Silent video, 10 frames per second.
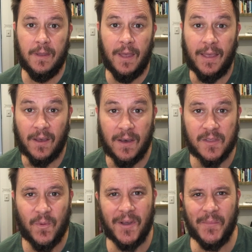Hey
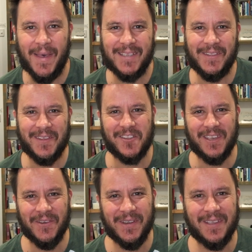guys, welcome back to the
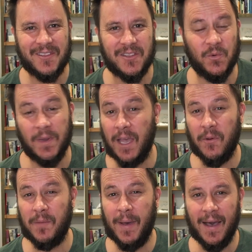series. We
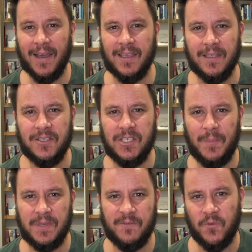are in Mark
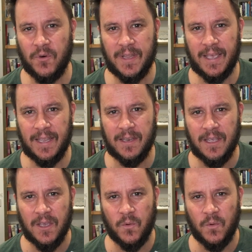chapter 14.